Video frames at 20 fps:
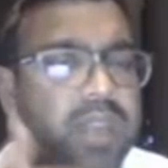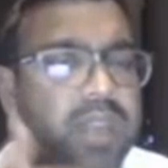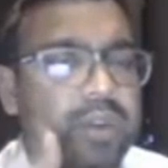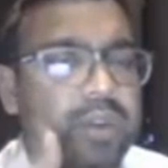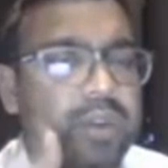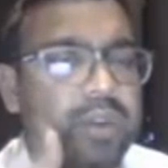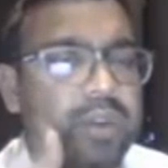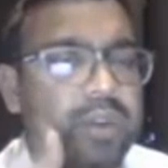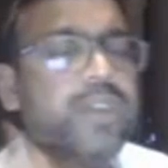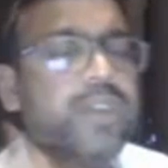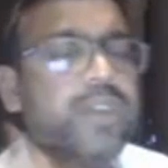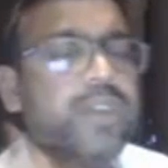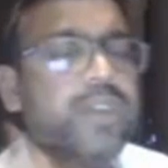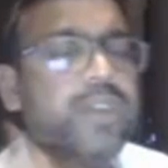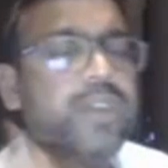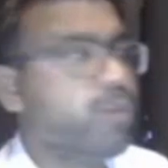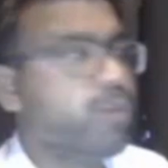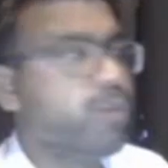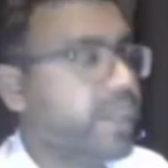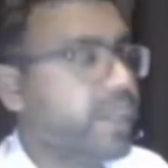are not
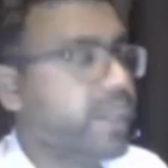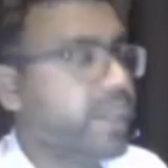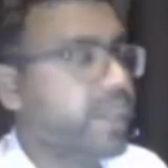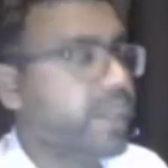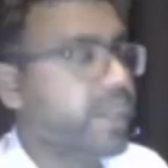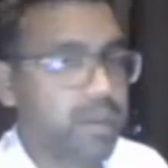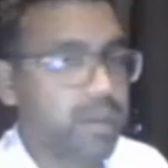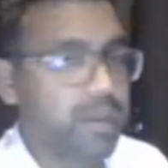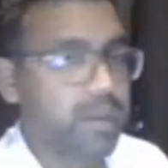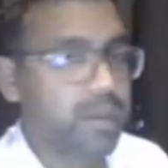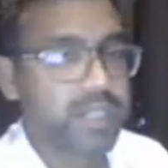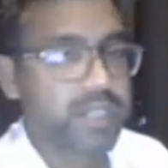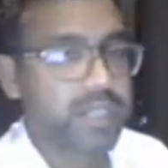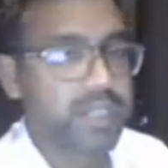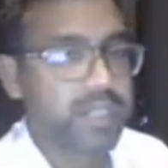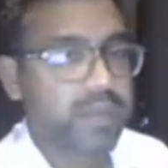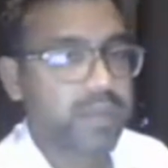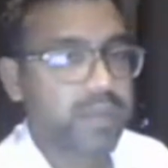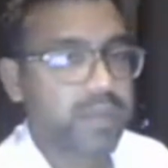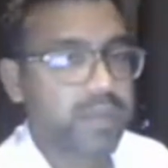free from material
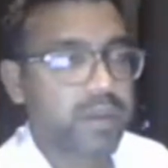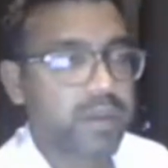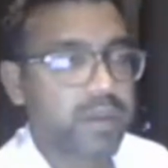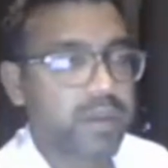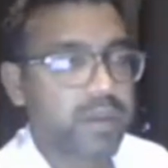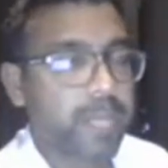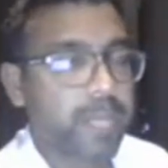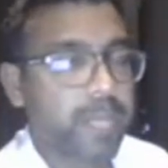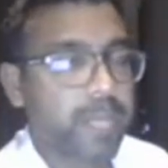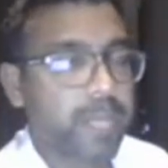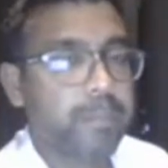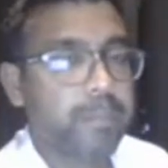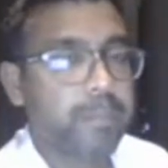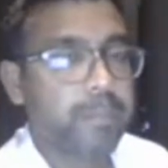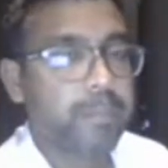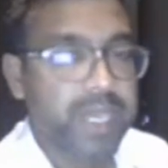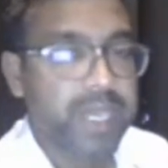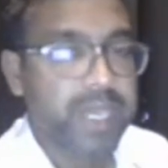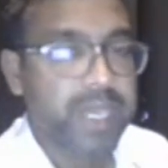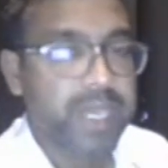misstatement?
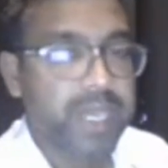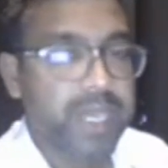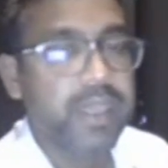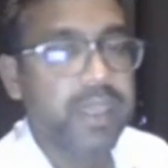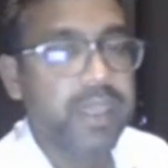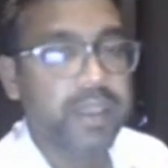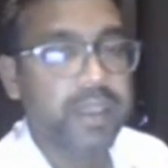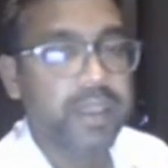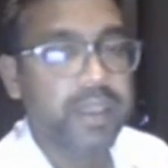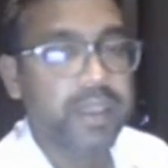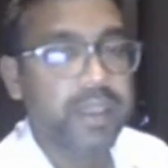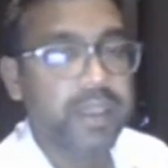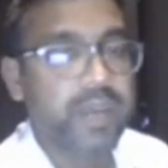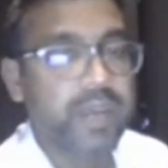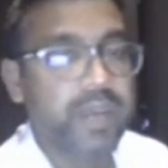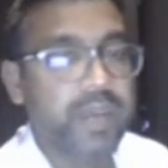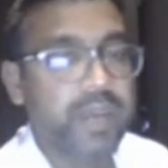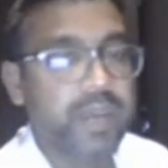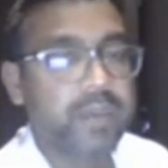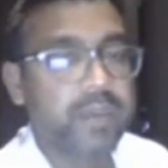Meaning is
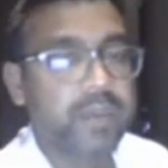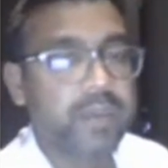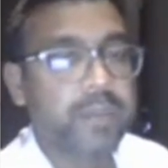what